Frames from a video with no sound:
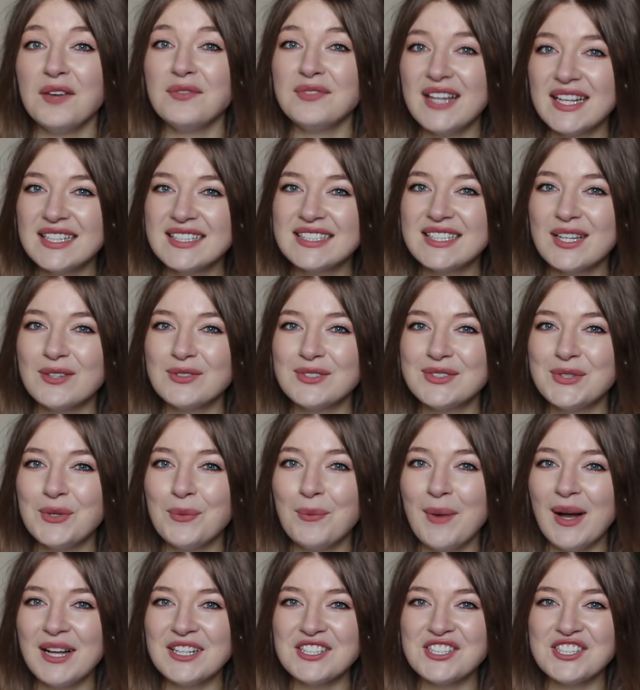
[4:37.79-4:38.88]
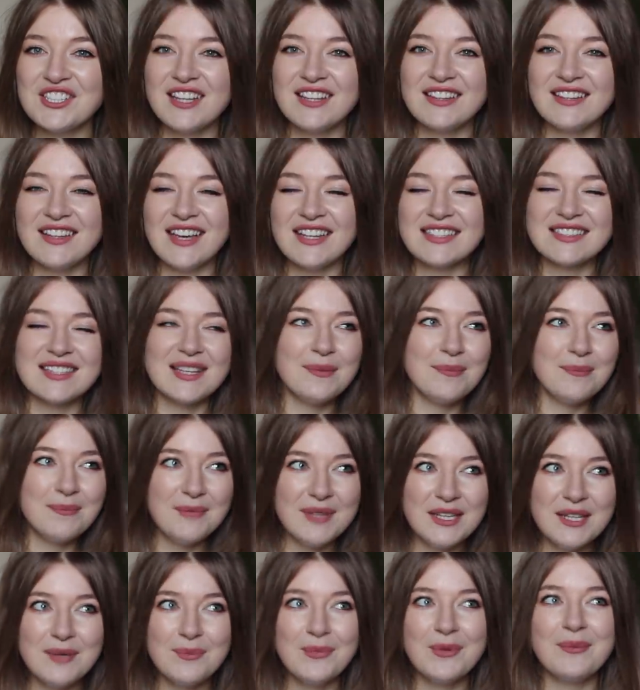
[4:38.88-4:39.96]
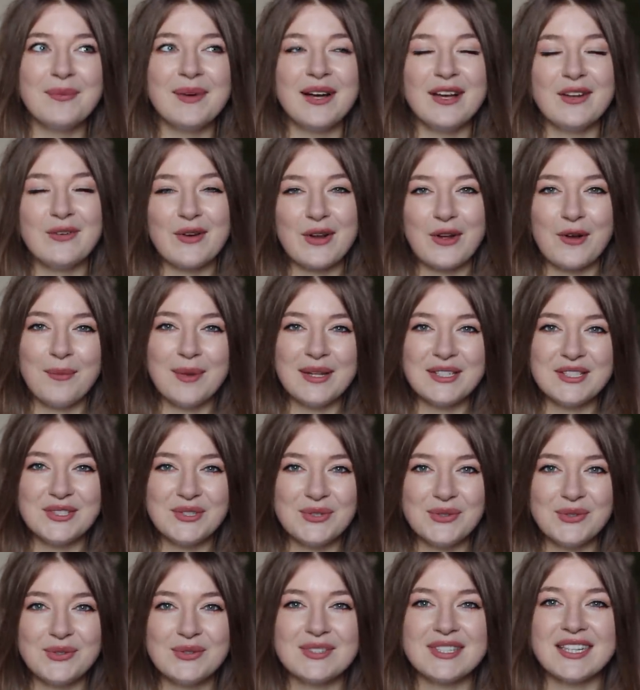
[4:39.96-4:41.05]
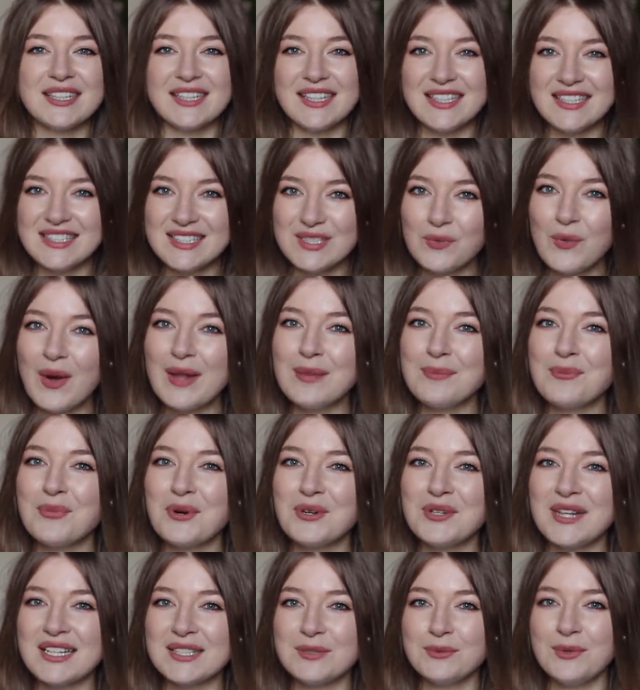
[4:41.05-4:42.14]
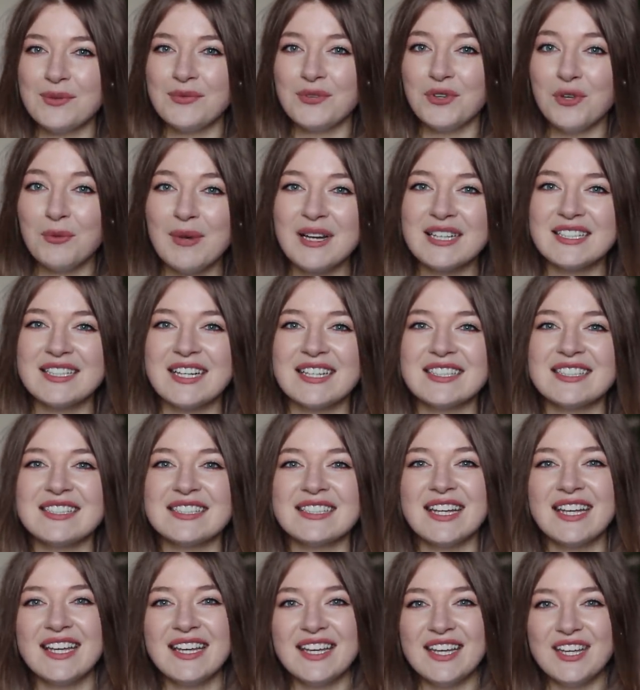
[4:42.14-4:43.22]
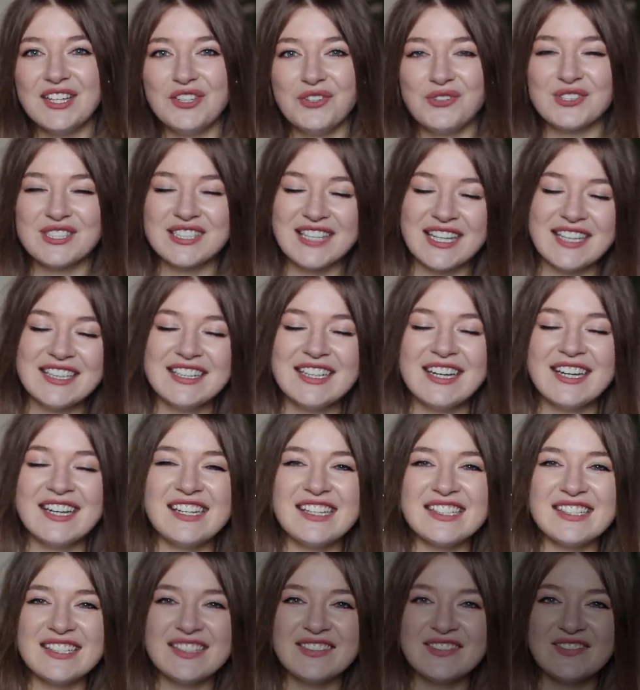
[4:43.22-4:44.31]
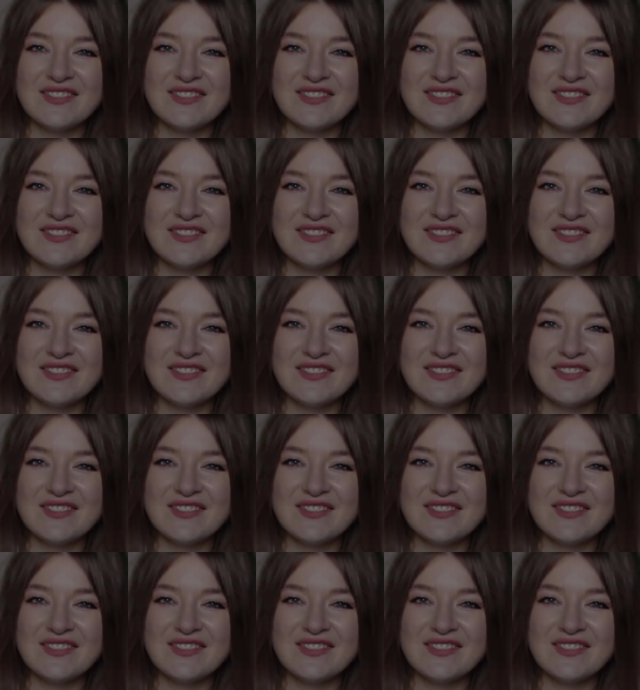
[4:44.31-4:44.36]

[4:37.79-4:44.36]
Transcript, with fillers: If that sounds too much, then as a minimum I recommend to use at least one product with humectants in your skin diet.